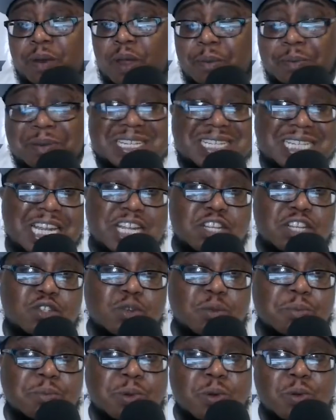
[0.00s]

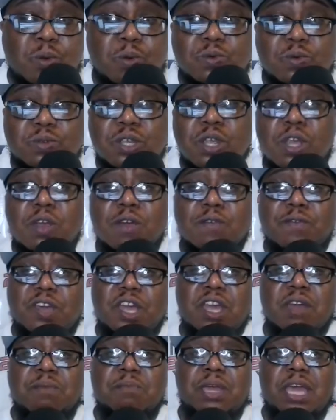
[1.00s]
potential moves for
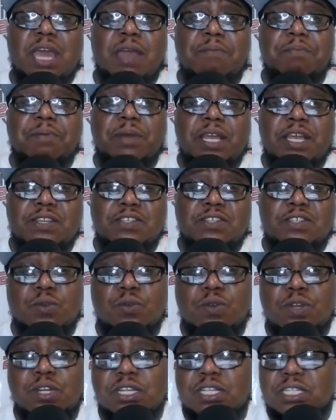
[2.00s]
NBA players
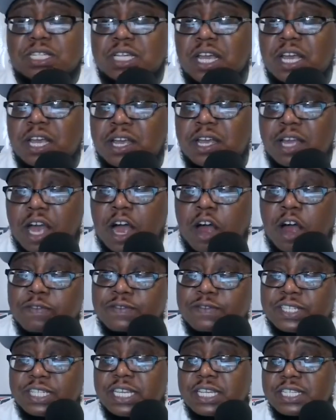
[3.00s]
during this off
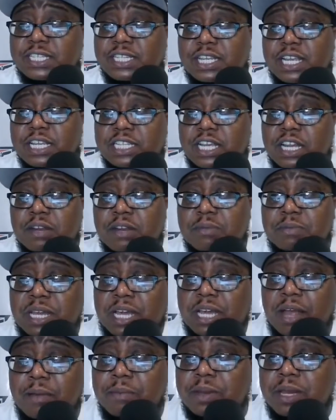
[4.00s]
season that's going to be
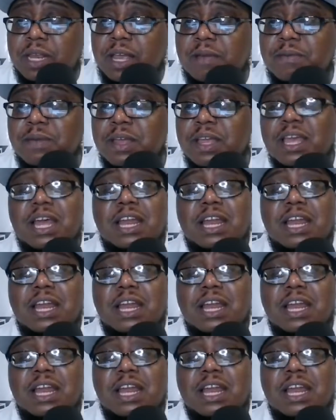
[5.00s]
coming up.